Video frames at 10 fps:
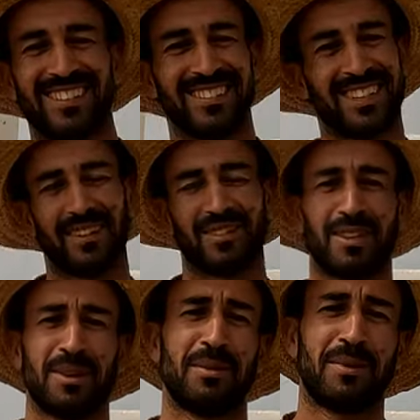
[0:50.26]
here
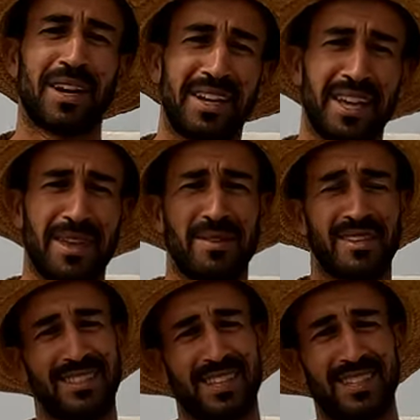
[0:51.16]
today with
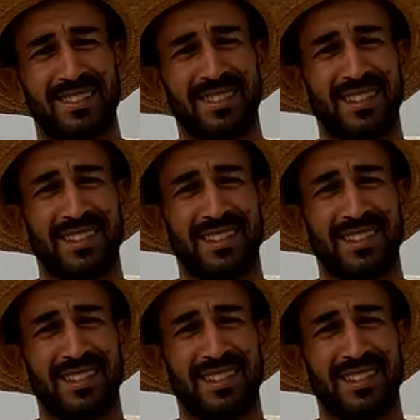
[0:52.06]
Yassine from